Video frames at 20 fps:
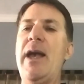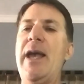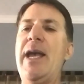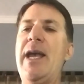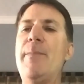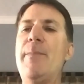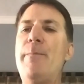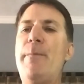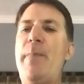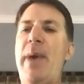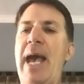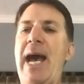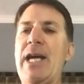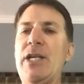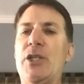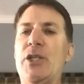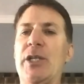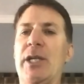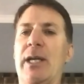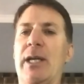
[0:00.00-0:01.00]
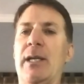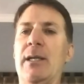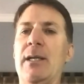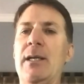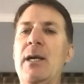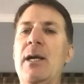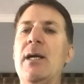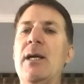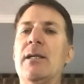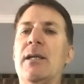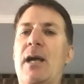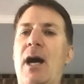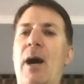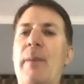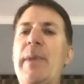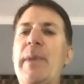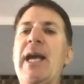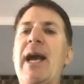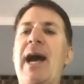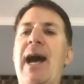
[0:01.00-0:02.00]
Imagine
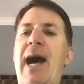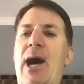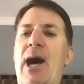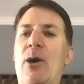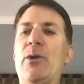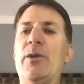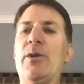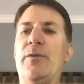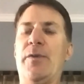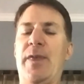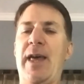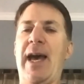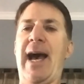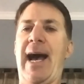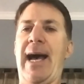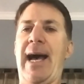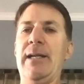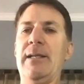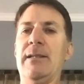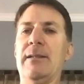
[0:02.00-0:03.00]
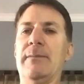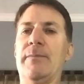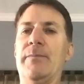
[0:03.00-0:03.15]
coming out of that,